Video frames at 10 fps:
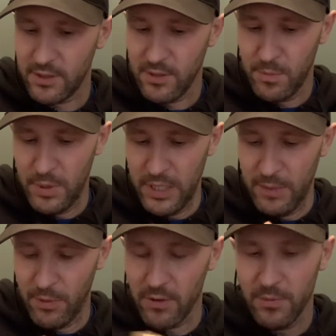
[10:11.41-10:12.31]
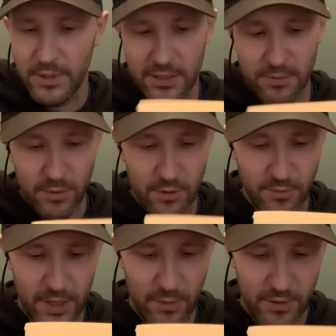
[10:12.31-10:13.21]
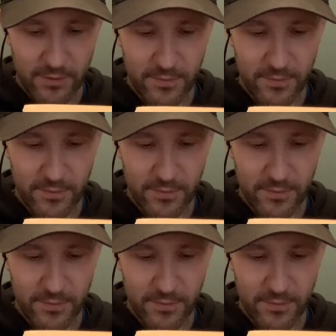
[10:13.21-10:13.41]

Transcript: to be probably some more right wing